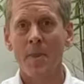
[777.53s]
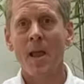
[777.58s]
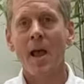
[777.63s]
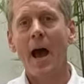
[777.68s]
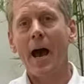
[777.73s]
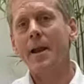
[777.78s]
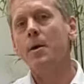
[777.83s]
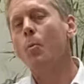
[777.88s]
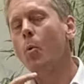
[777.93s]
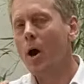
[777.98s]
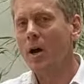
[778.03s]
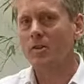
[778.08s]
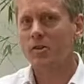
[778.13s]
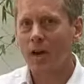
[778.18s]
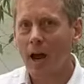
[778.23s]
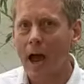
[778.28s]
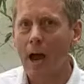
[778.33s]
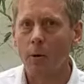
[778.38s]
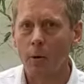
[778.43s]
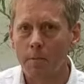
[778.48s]
and it works out
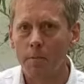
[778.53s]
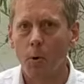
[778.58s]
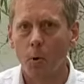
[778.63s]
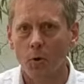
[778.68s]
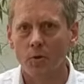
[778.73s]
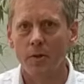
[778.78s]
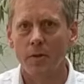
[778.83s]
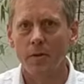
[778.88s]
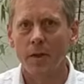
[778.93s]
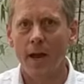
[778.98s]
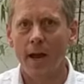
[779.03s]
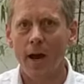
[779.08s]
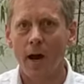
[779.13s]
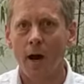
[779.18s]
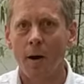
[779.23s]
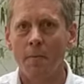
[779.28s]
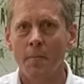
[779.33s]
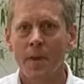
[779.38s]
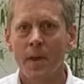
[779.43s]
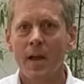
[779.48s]
how important they
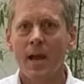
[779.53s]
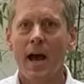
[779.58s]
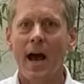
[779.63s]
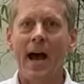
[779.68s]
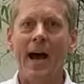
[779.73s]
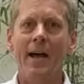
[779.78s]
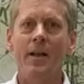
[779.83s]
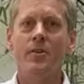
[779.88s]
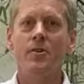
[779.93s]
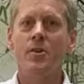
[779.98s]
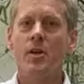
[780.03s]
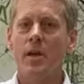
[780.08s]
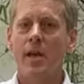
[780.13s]
are. And